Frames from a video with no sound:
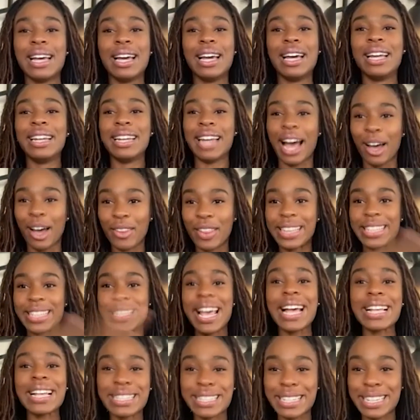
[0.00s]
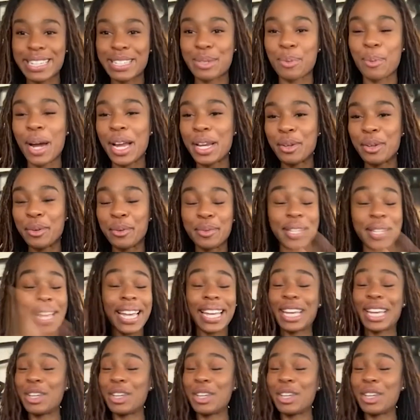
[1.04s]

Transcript: Now, the test is when you take it,